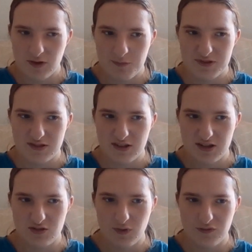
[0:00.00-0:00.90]
plus
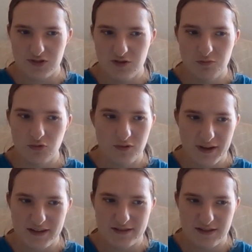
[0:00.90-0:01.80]
representation with two
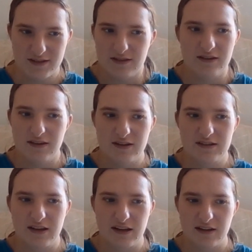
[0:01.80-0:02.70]
boys, it's going to
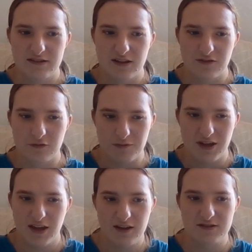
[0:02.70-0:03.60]
get a 10 out of 10 for
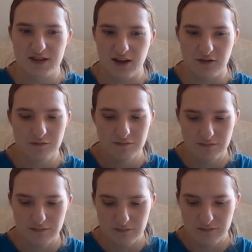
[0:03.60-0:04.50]
me, hands down.